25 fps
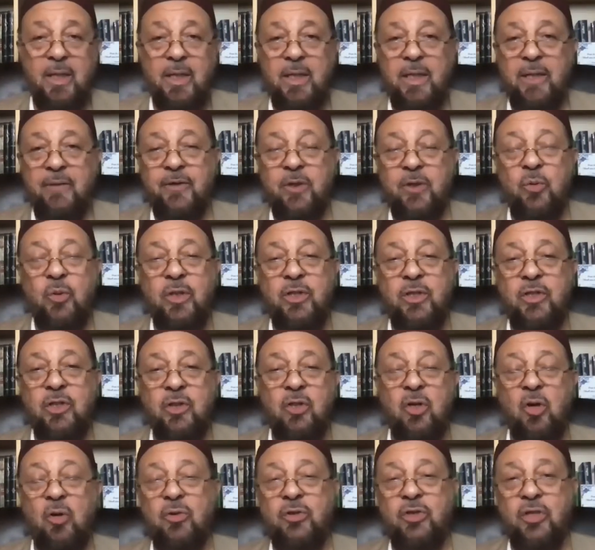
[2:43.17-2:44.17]
If you were to
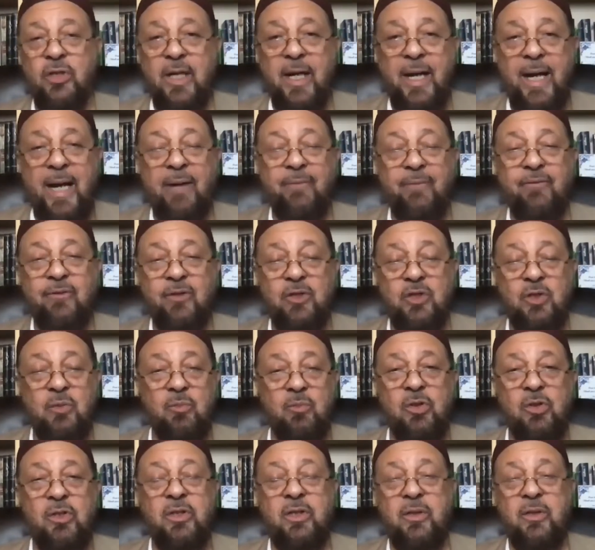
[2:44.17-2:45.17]
go to the average
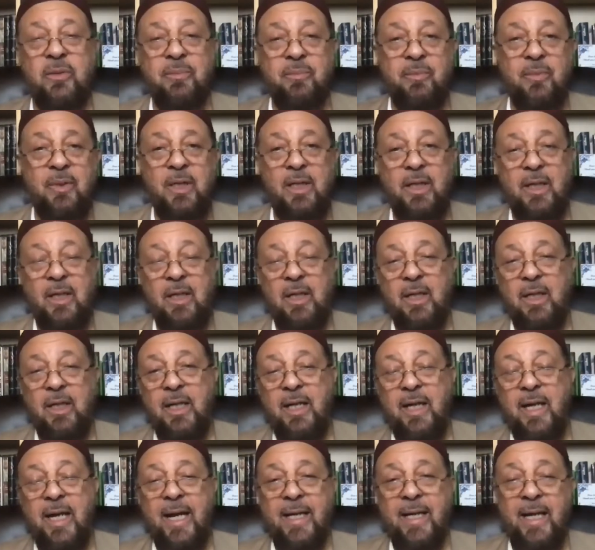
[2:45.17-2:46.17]
Muslim
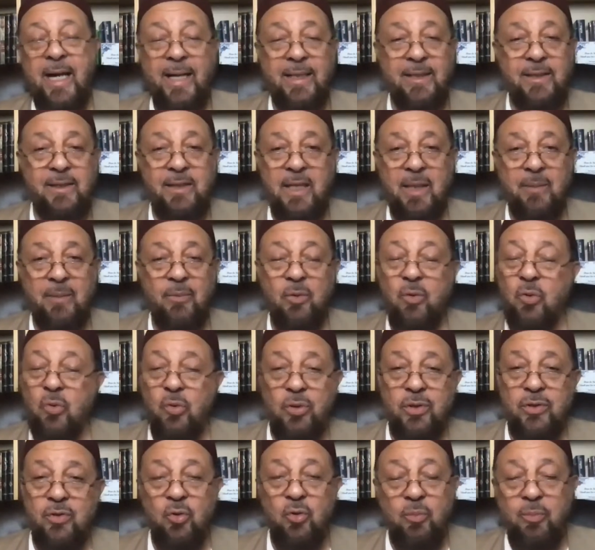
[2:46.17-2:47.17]
and ask them,
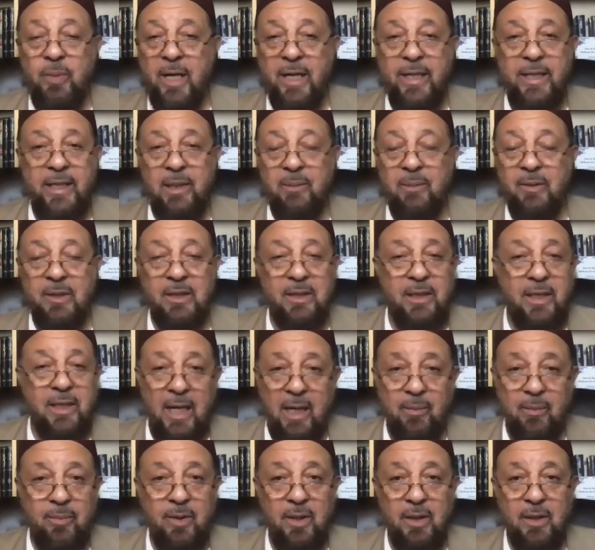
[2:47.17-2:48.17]
who is Ubay ibn
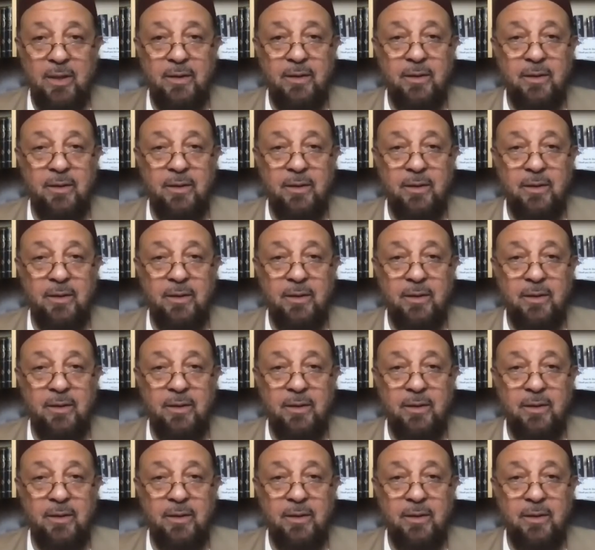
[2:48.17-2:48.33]
Ka'b?